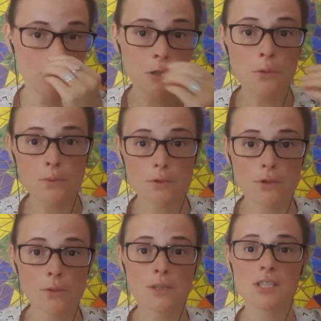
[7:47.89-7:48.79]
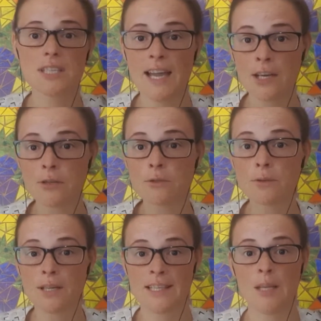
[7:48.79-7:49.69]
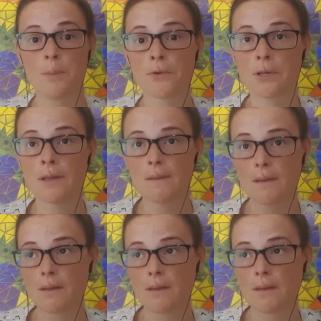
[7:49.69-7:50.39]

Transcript: knowledge I knew at that point,